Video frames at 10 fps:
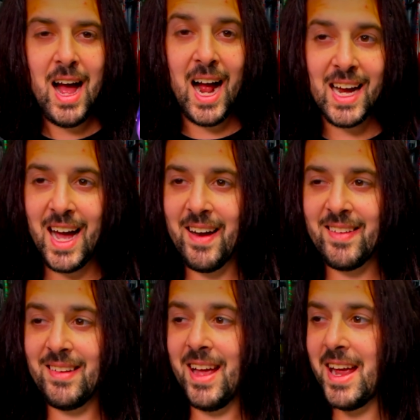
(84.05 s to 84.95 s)
I gotta
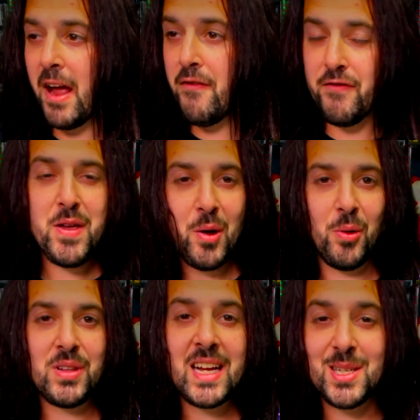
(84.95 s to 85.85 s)
say, I
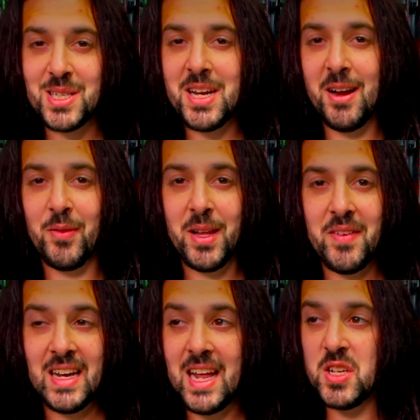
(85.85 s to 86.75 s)
feel like City of the
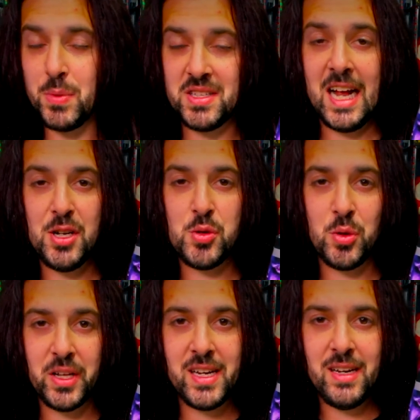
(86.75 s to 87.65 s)
Living Dead is
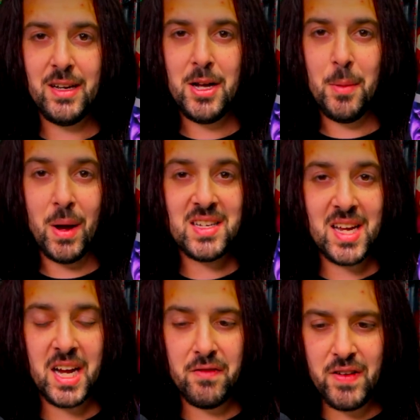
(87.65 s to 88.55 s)
potentially my
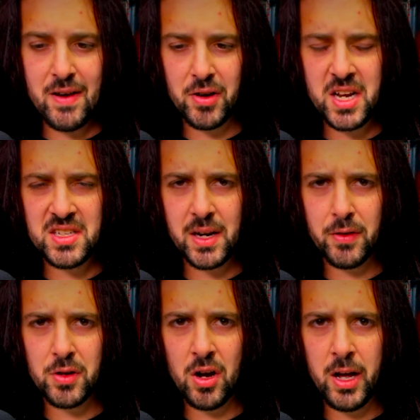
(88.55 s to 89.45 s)
second favorite he's
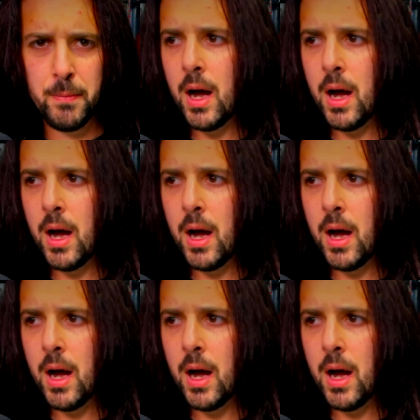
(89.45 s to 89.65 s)
ever done.